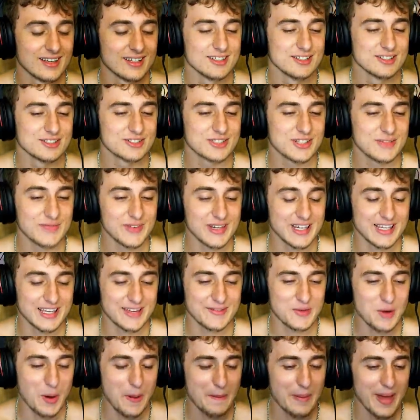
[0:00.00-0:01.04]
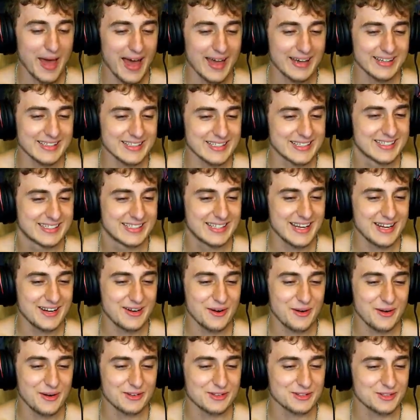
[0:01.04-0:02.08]
She's gonna give you a bad
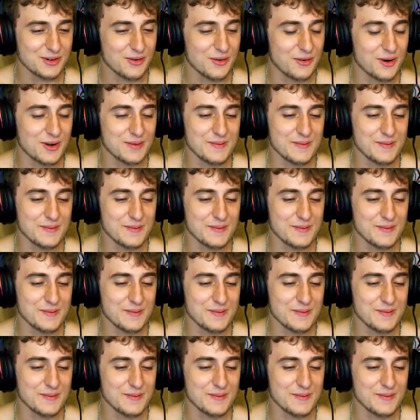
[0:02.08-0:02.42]
casino score. You